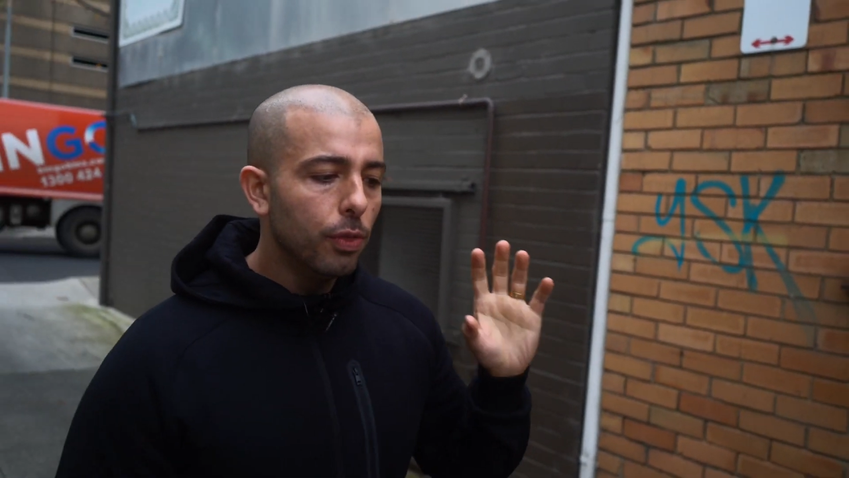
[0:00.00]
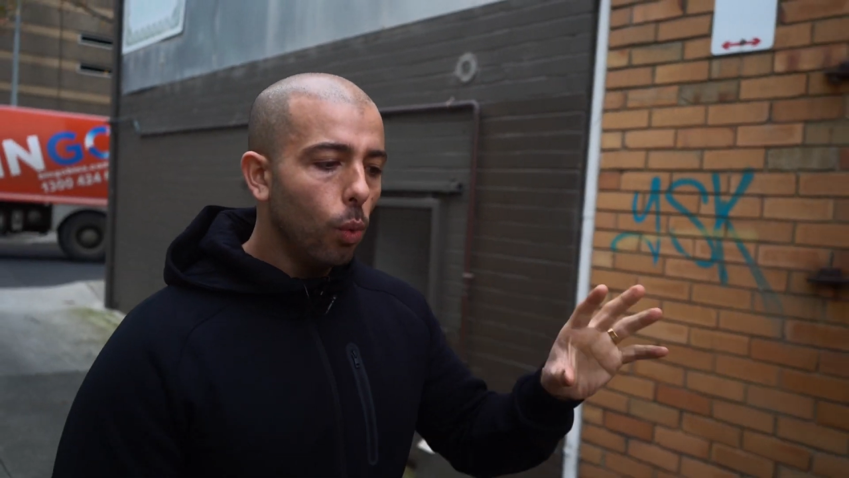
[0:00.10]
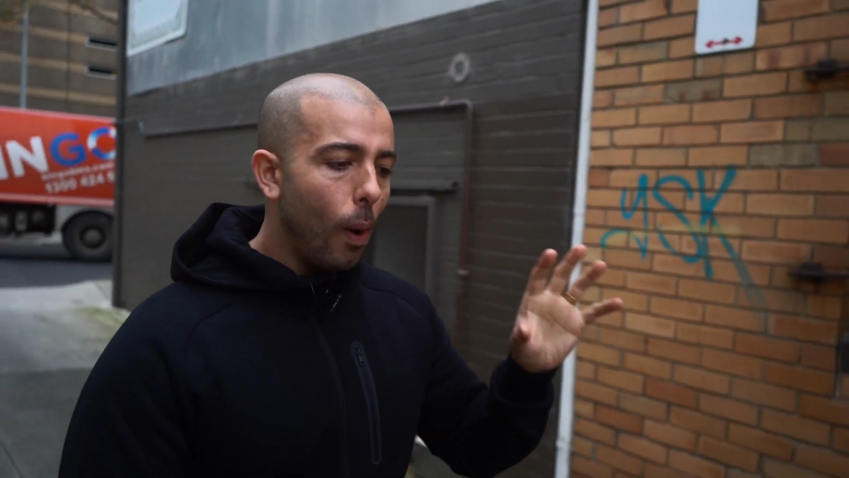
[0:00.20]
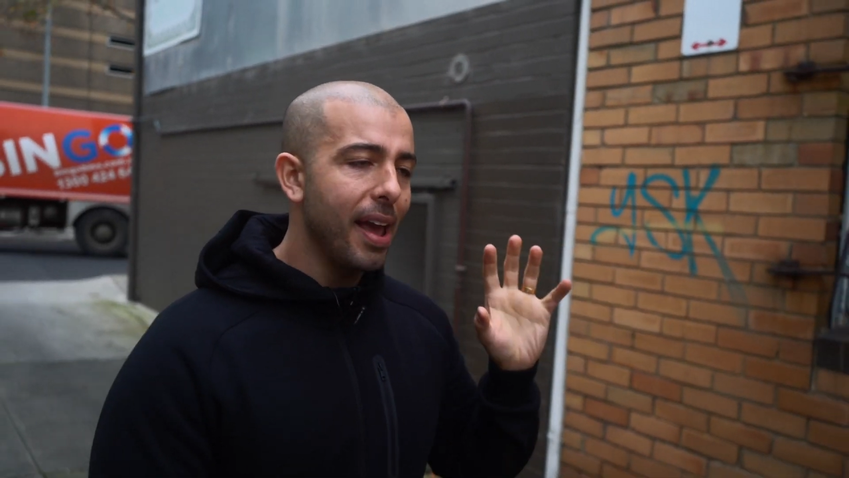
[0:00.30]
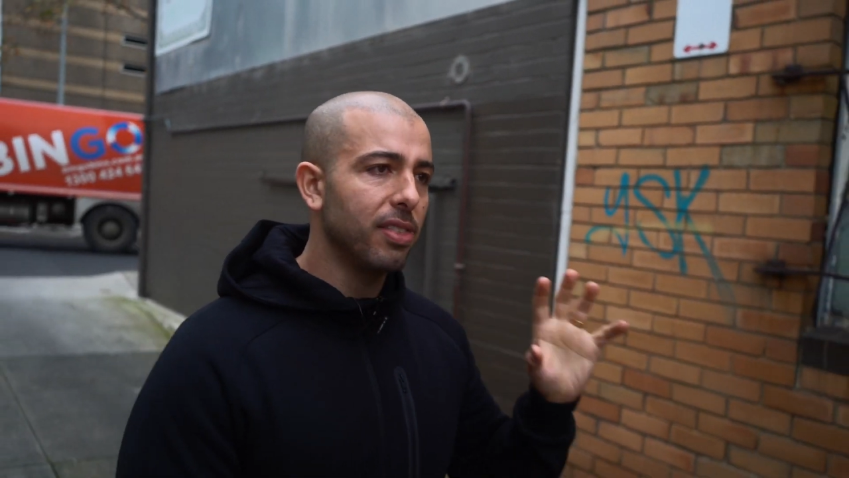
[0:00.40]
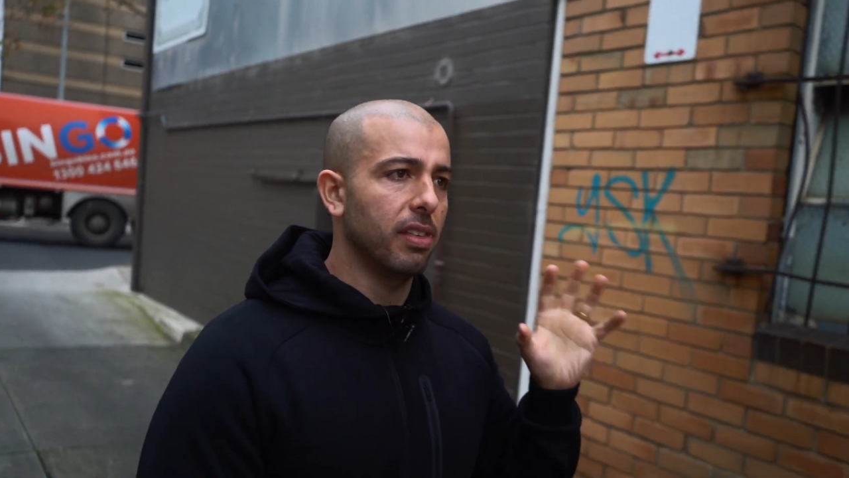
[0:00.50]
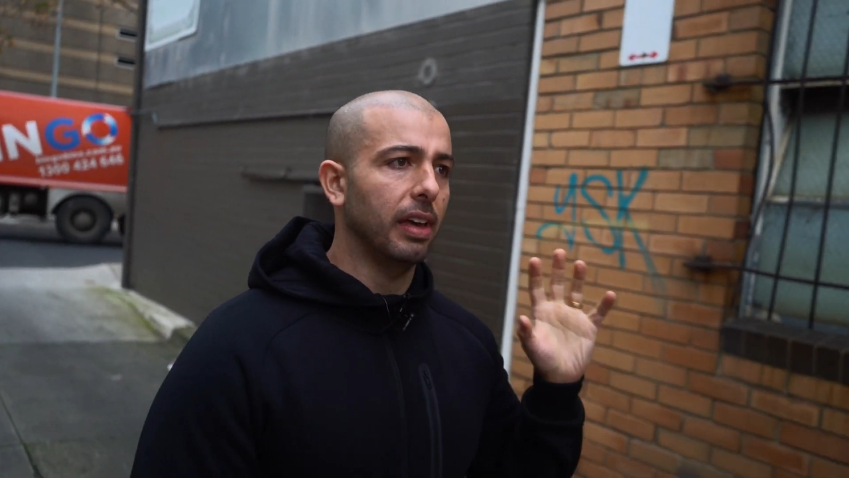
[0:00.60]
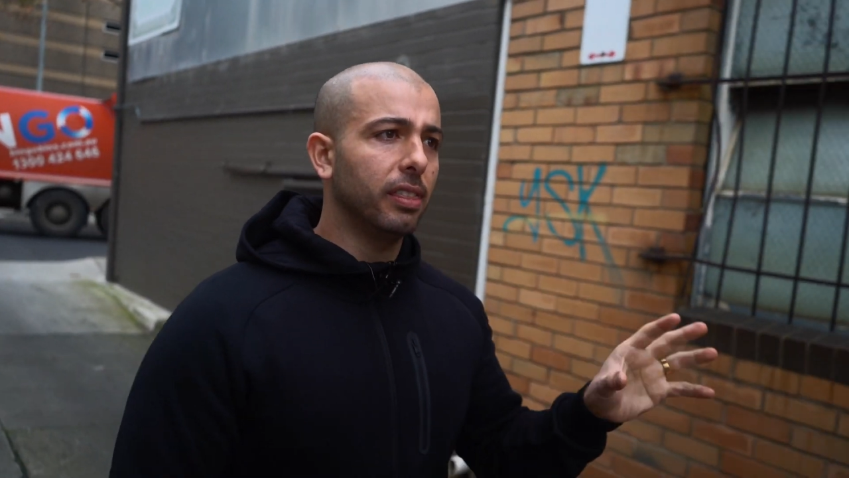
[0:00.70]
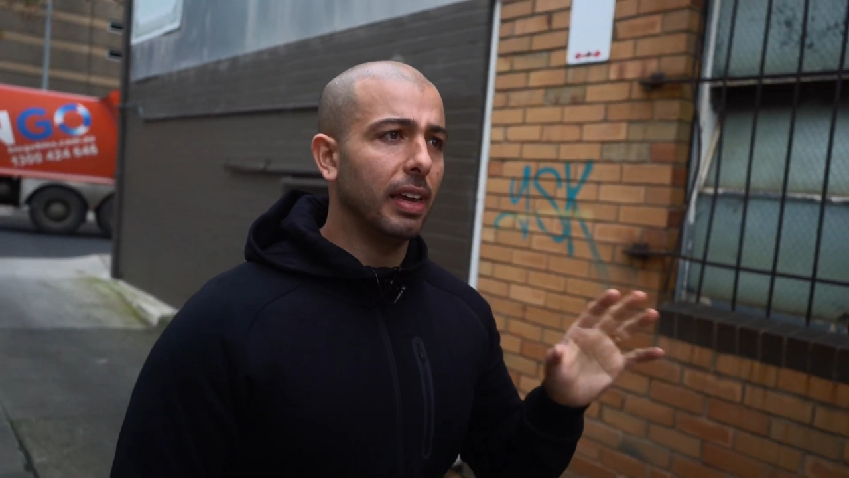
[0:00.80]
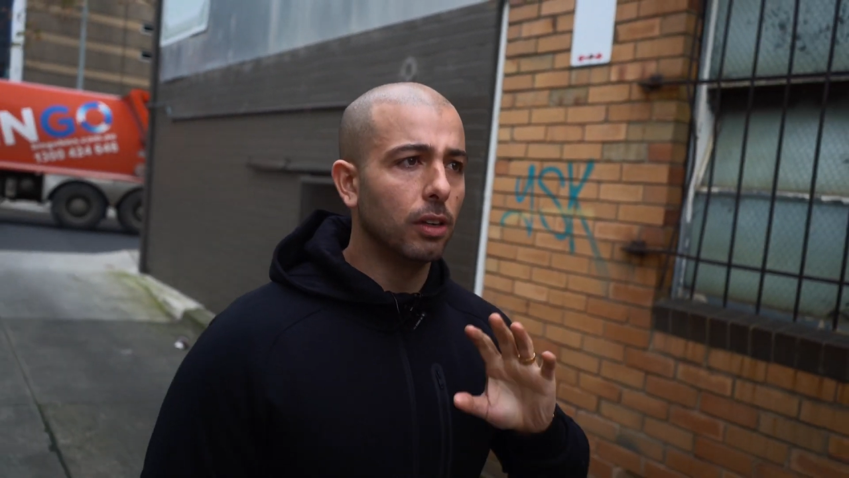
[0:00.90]
the way that they
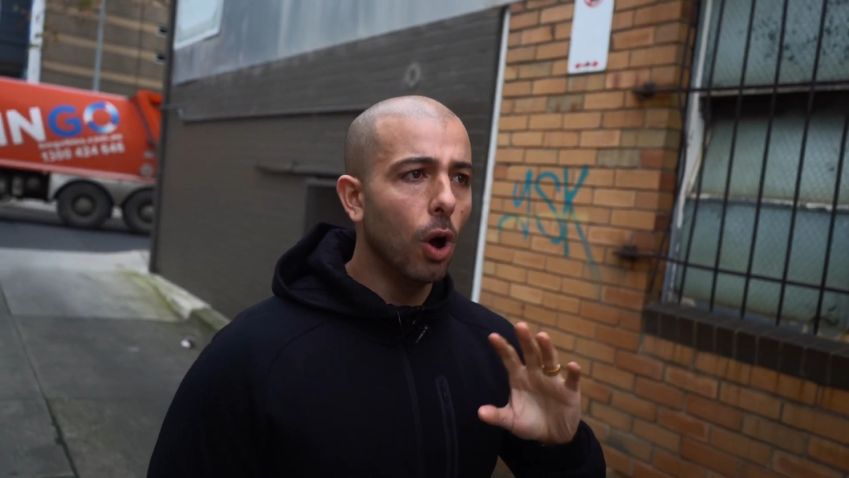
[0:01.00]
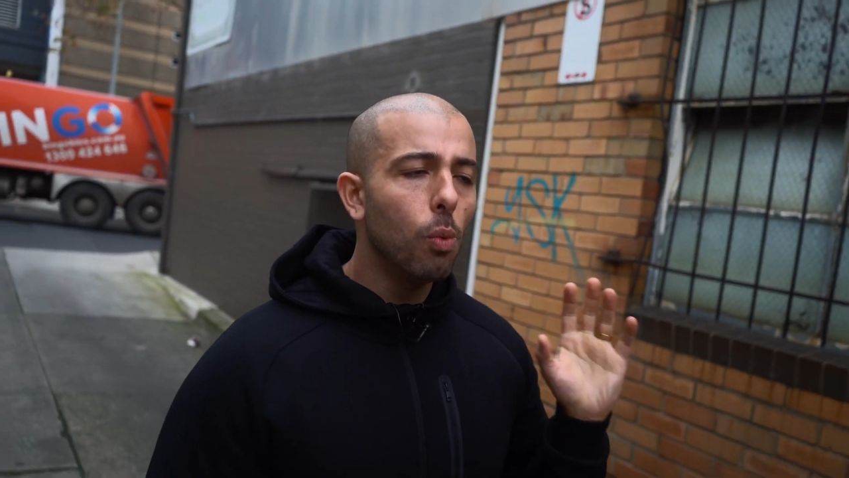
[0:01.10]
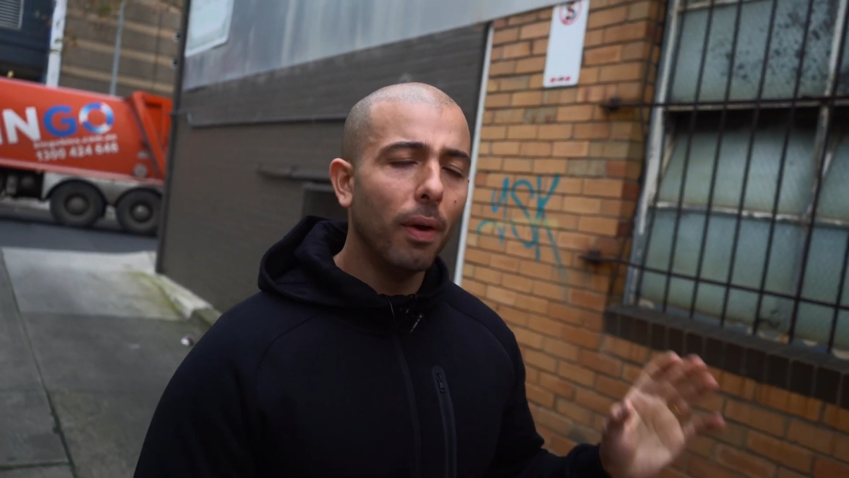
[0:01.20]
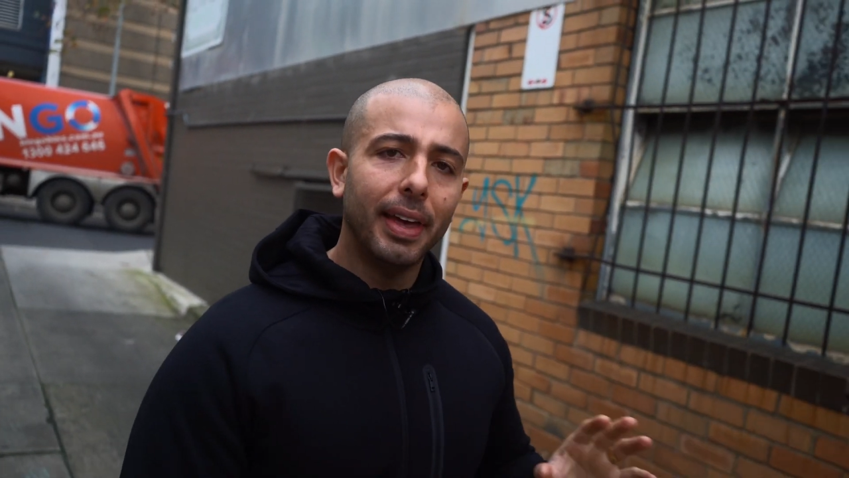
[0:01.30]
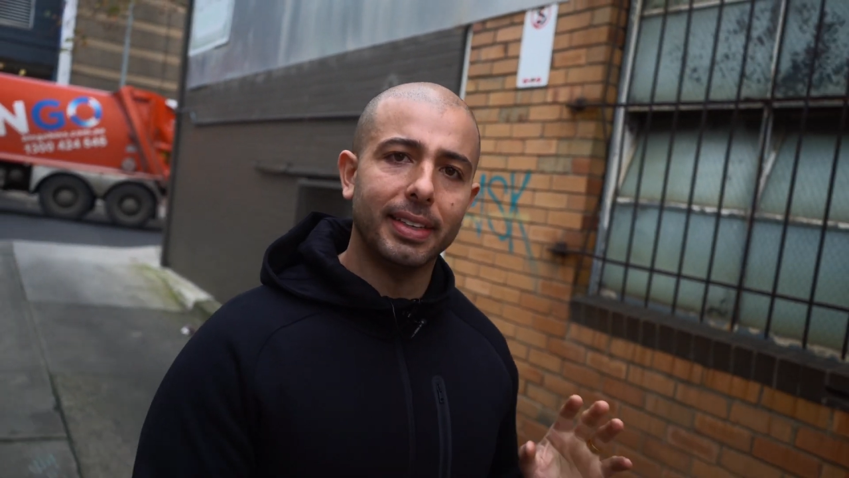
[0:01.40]
think? Not what they